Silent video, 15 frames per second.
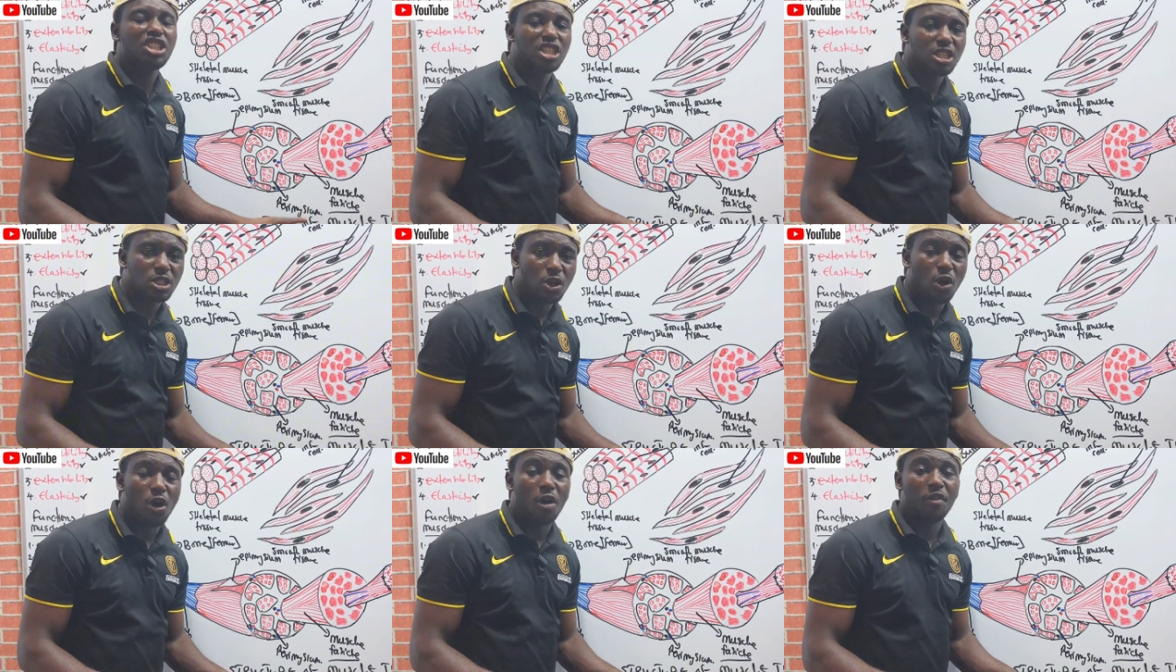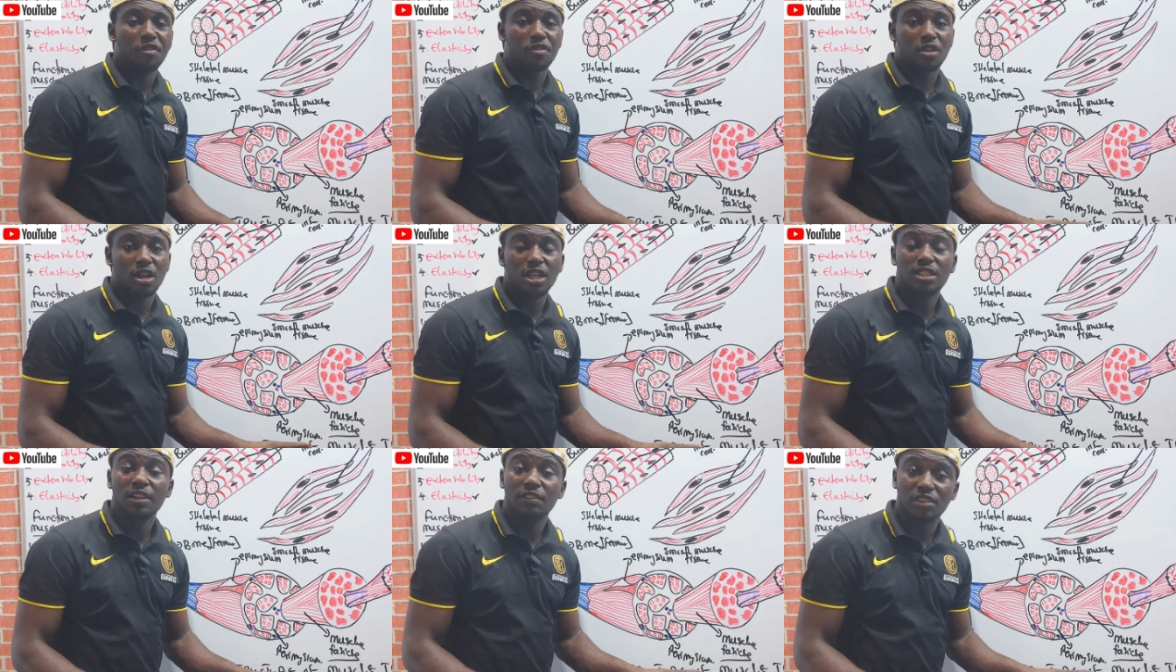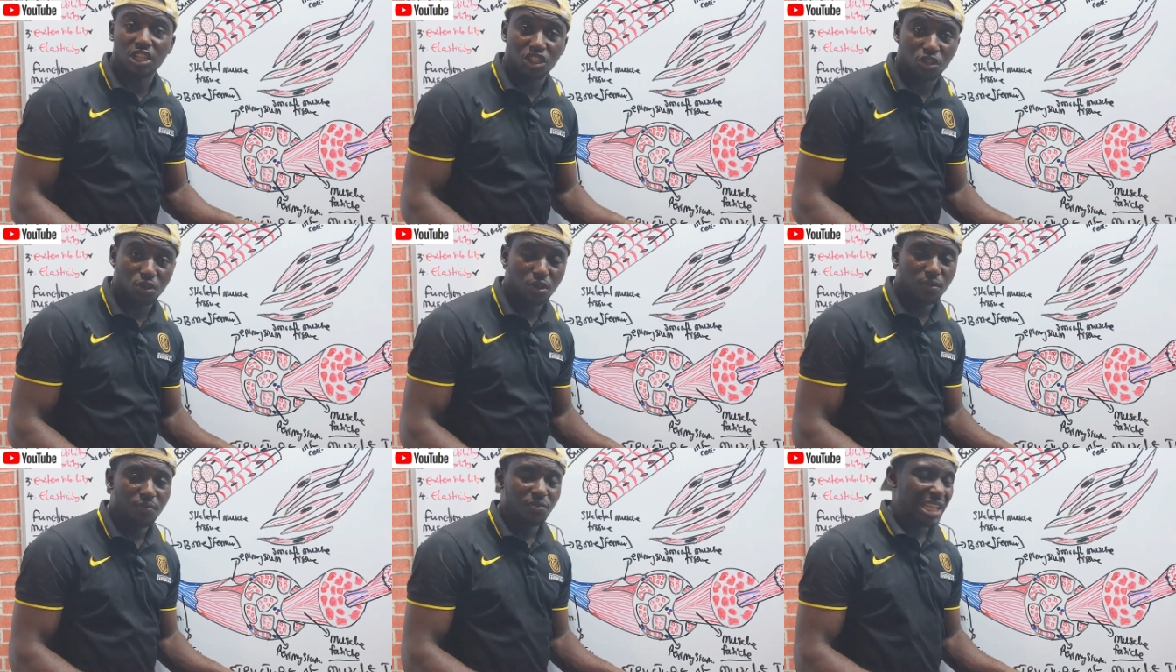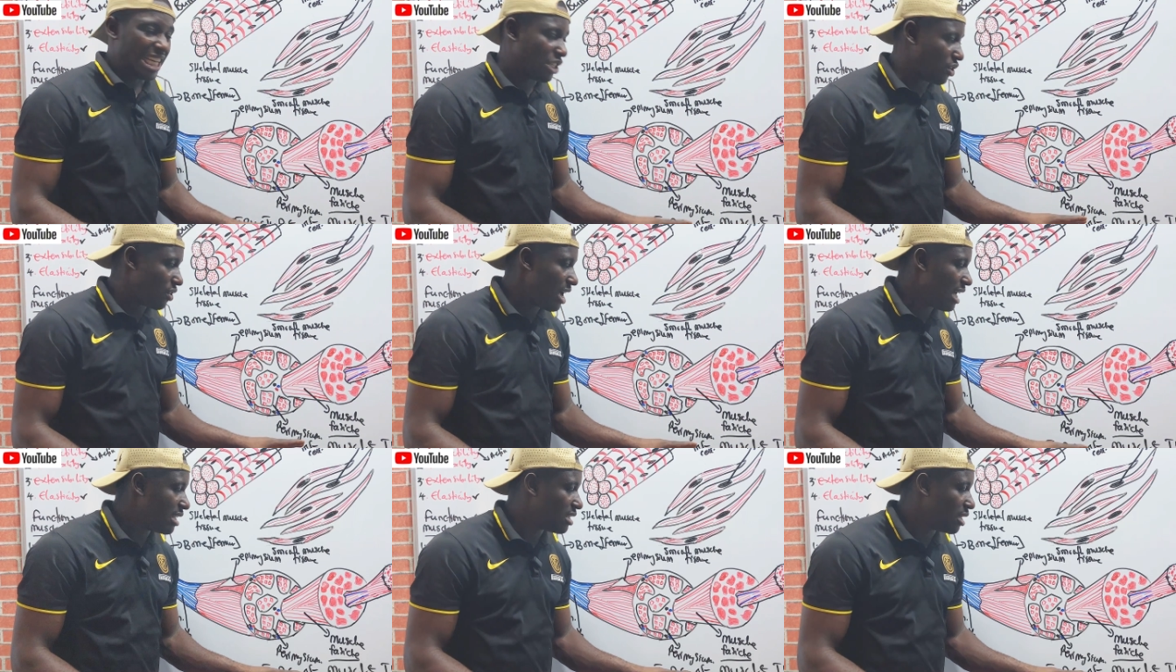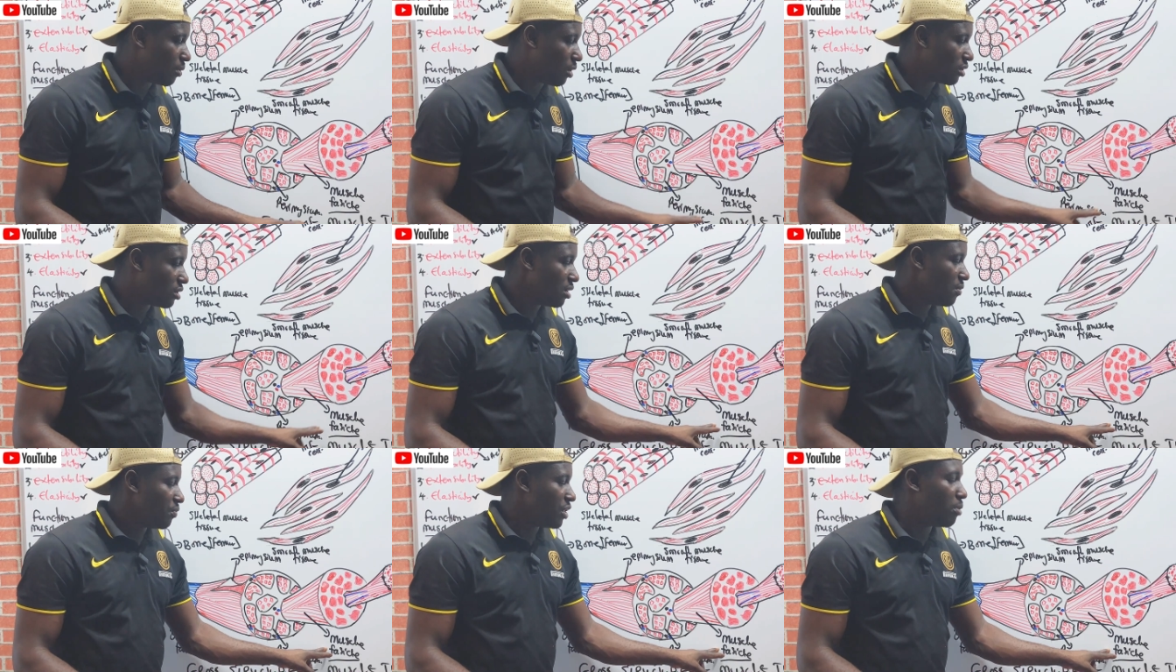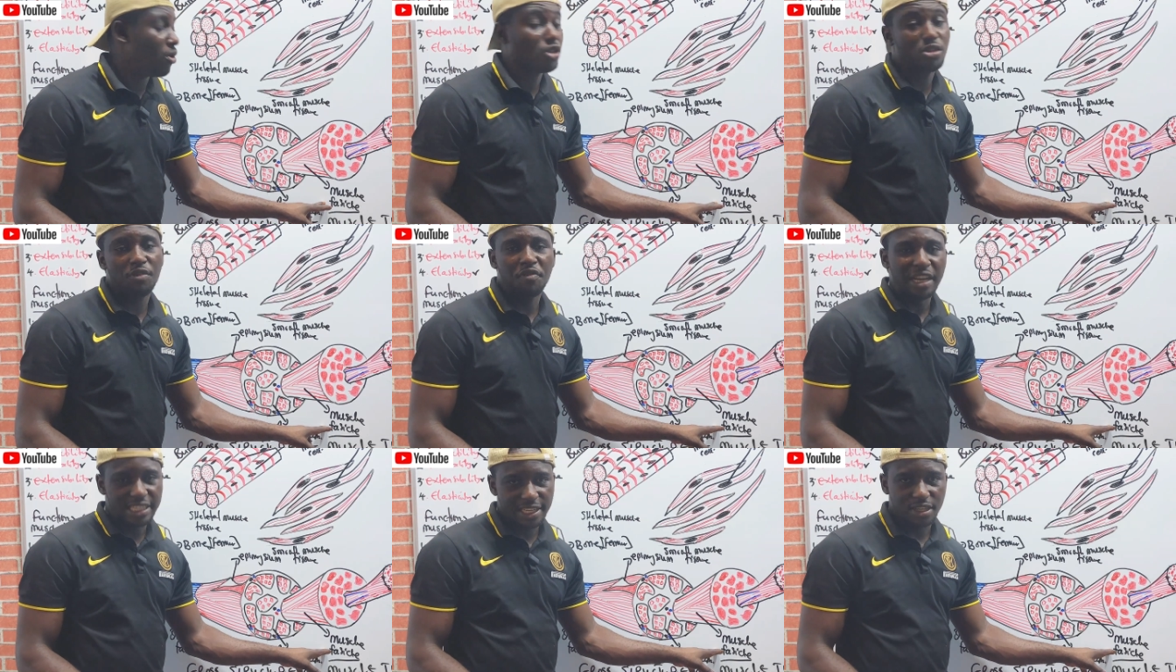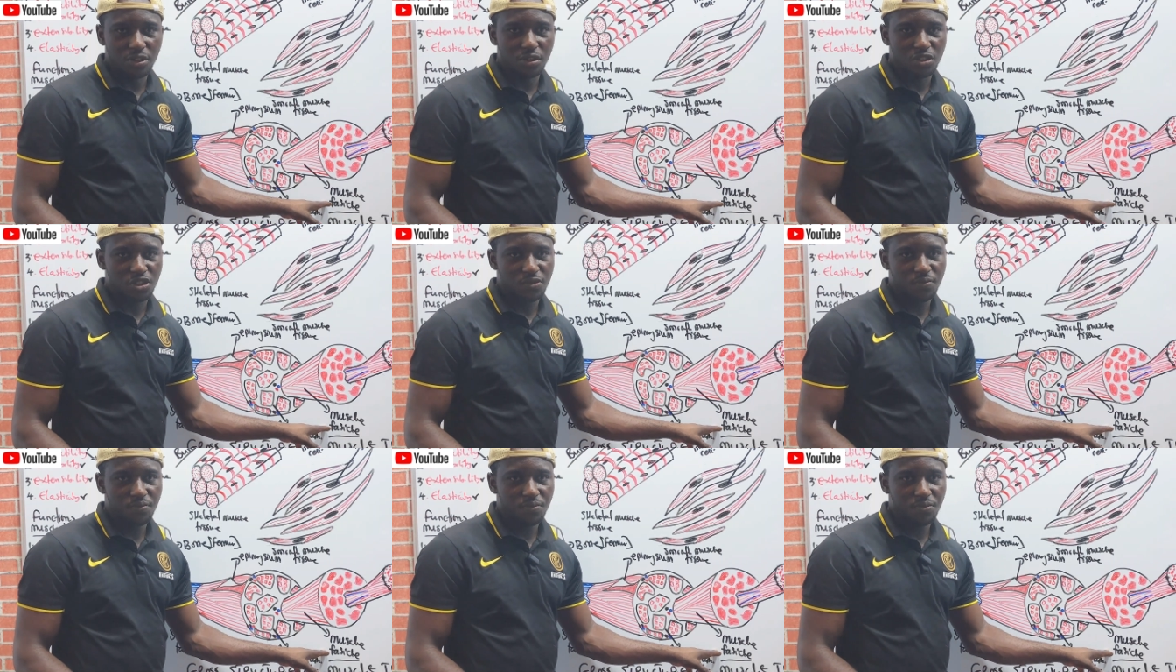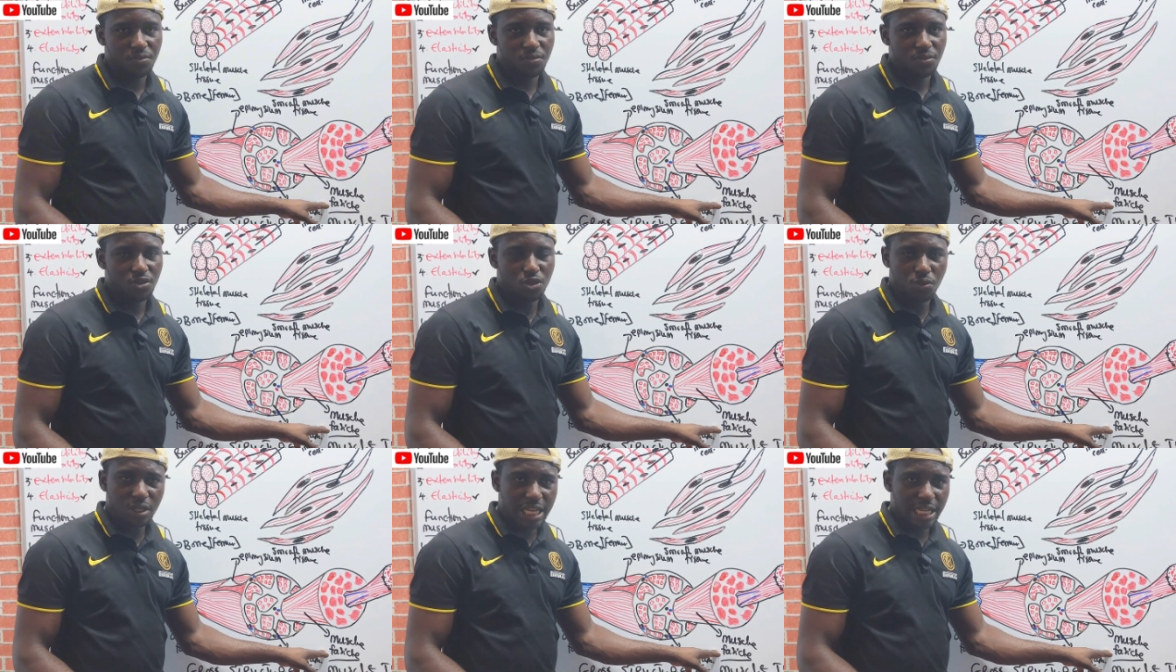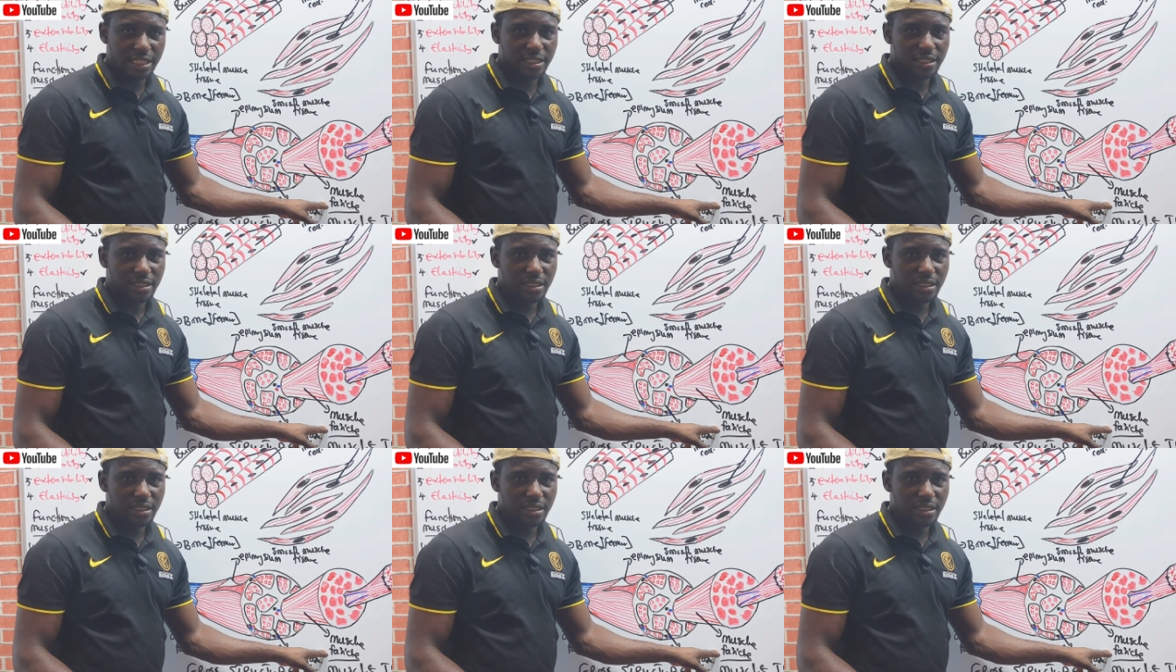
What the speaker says: sheet of connective tissue that surrounds the what? The muscle fascicles. Do we get?